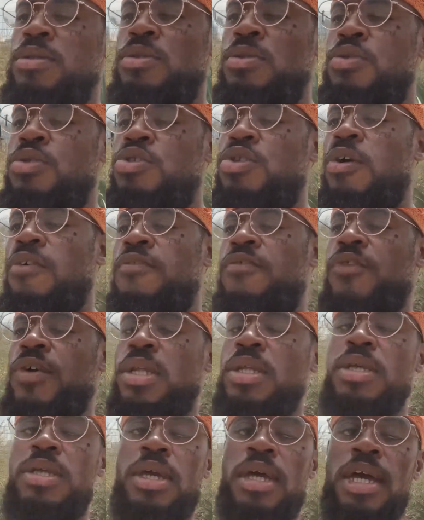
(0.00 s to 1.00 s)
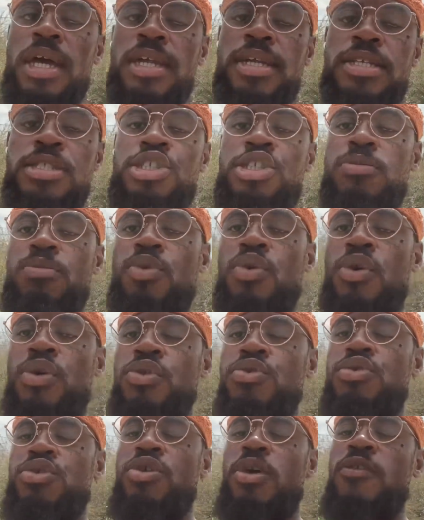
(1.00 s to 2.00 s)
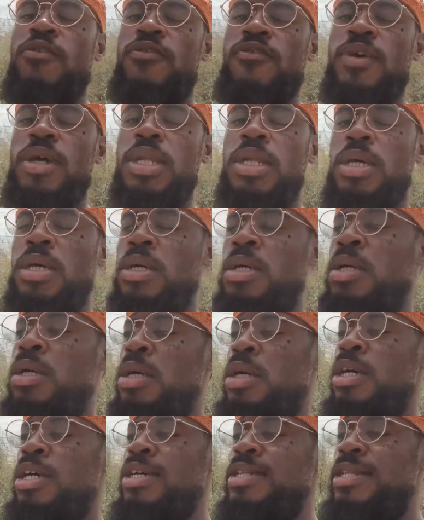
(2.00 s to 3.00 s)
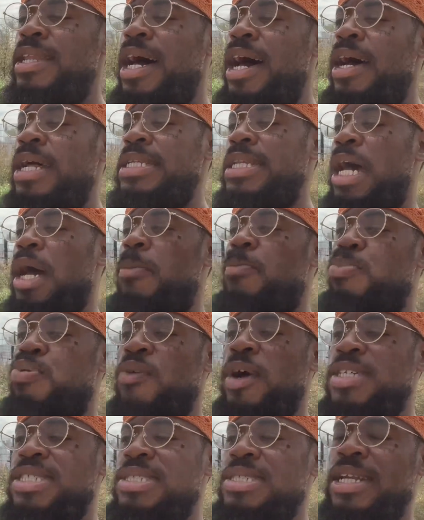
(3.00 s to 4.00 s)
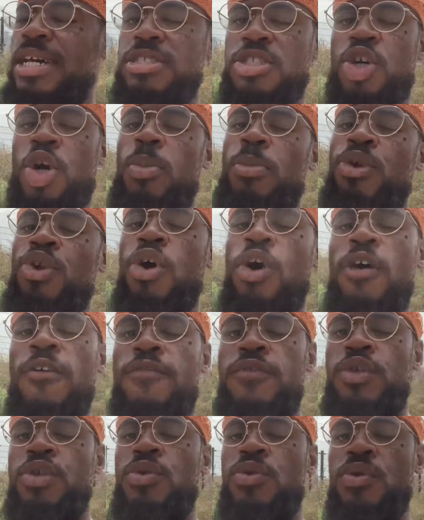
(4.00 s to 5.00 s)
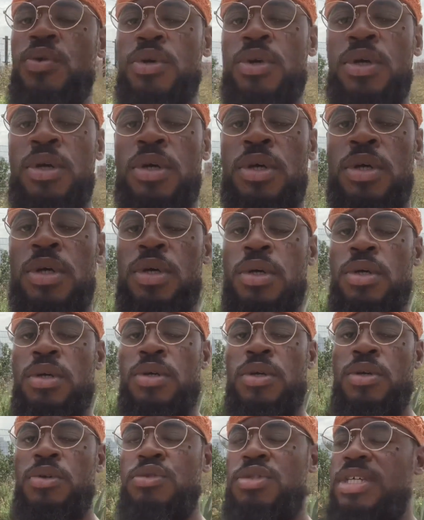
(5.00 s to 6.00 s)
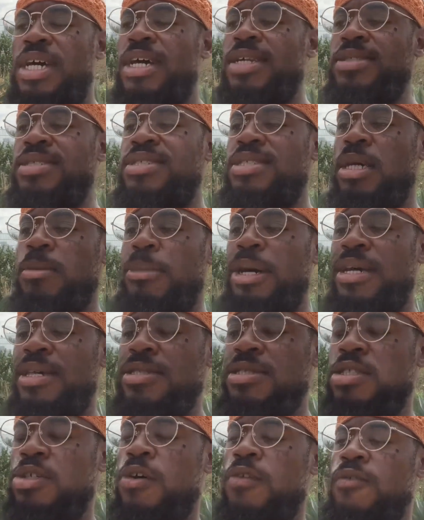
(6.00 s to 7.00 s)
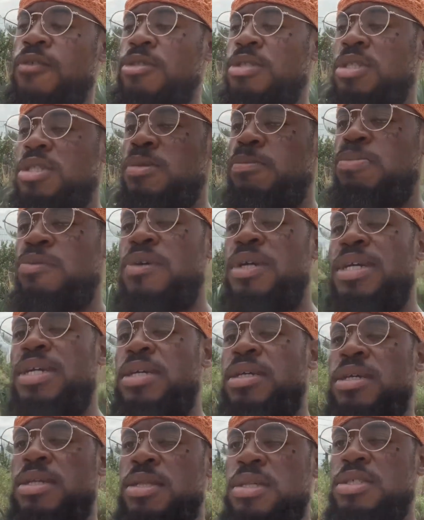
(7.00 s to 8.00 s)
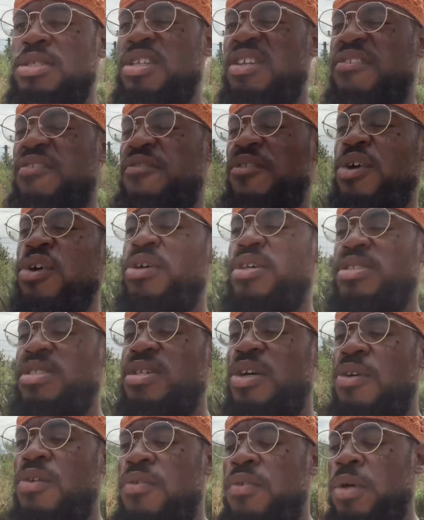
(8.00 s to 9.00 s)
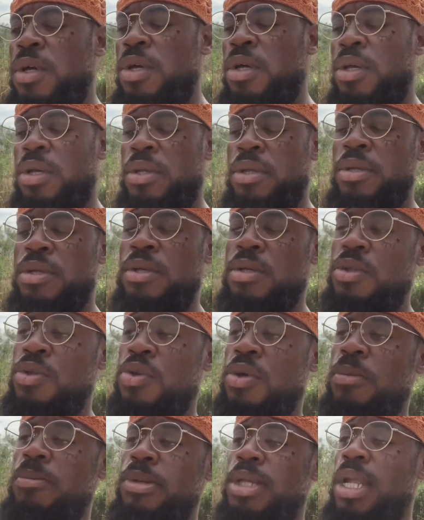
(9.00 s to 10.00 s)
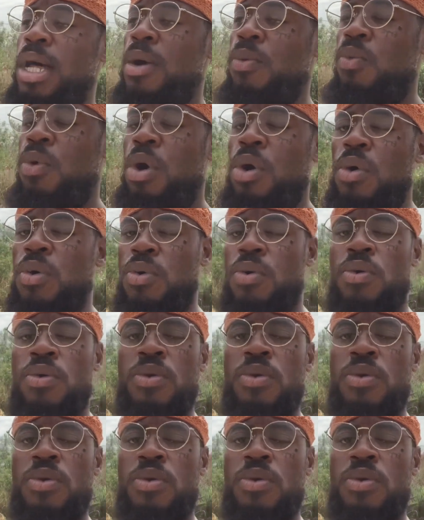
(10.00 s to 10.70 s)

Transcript: You start feeling your energy more. You start feeling that, that pressure that's coming off of you. You just got to sit by yourself and just breathe and just feel yourself you're gonna be like, whoa.